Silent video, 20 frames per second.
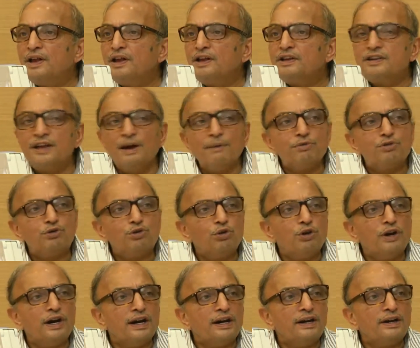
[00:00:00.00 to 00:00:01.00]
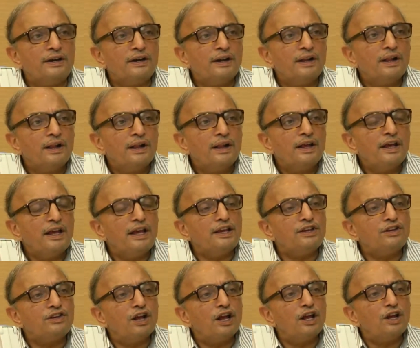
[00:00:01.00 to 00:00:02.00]
Some student
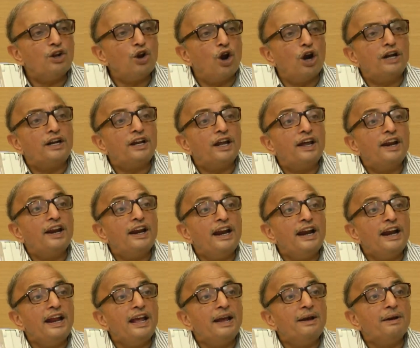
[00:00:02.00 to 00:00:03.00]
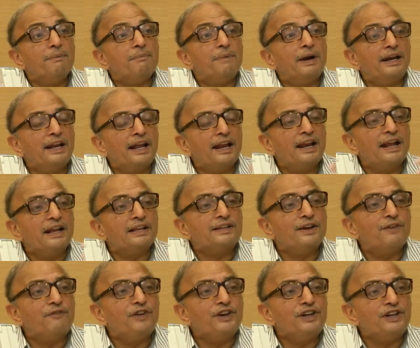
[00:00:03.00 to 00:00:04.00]
is not reading material
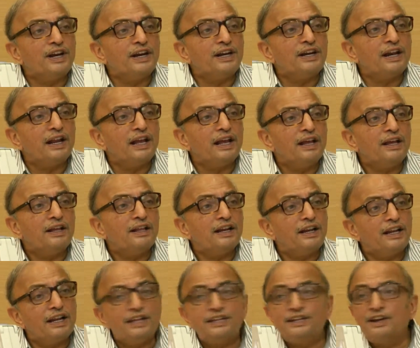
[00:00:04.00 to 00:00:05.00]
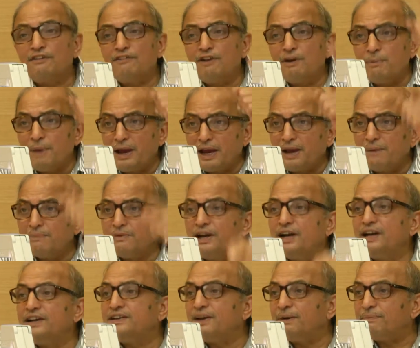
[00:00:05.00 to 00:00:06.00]
sufficiently, the teacher will make him
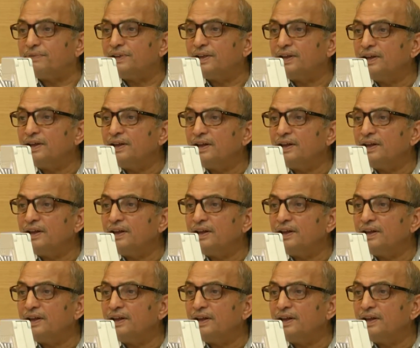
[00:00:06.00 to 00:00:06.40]
read something.